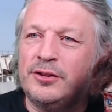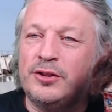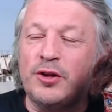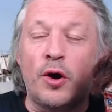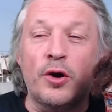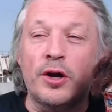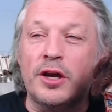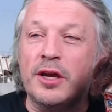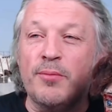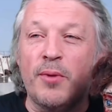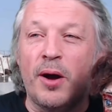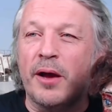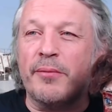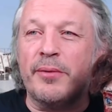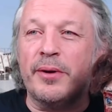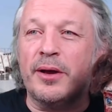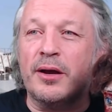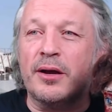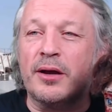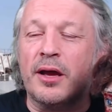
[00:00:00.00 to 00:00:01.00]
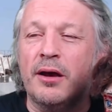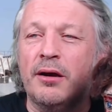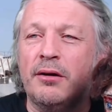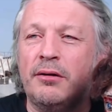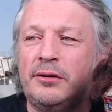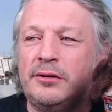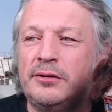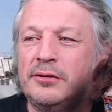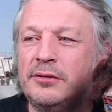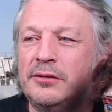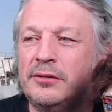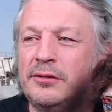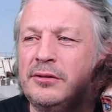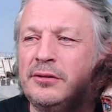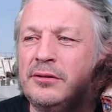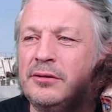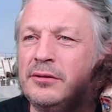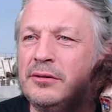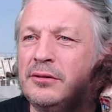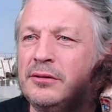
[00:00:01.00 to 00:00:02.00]
Donkey might be a girl.
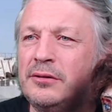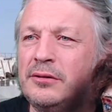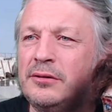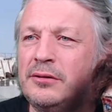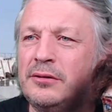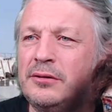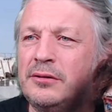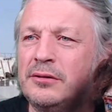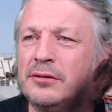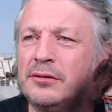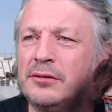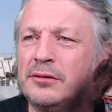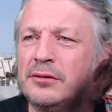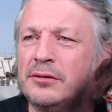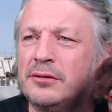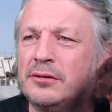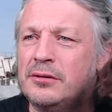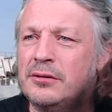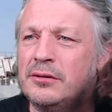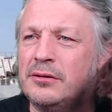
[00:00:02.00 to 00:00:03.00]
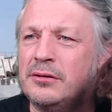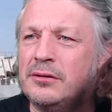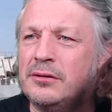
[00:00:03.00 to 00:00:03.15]
Yes. There's a lot of